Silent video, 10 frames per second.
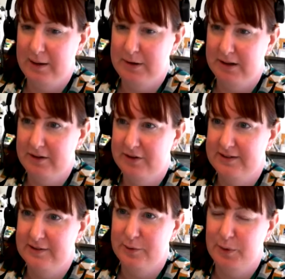email
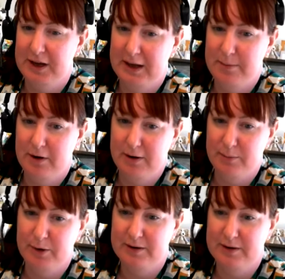addresses or work email
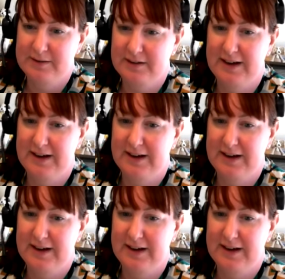inbox